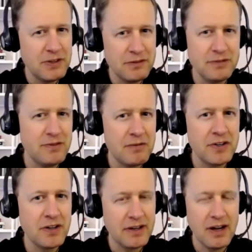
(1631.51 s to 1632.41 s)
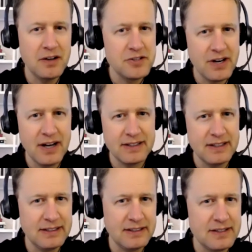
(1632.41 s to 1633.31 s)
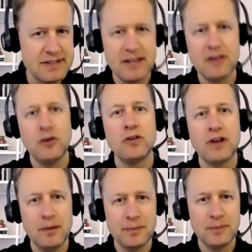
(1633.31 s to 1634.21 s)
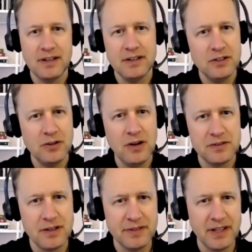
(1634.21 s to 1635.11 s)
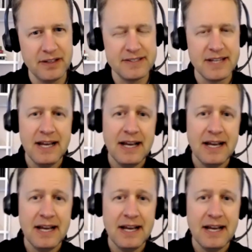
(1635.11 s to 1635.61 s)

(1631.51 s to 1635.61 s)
if you've ever done contracting that's at all complicated, you know how tough that is.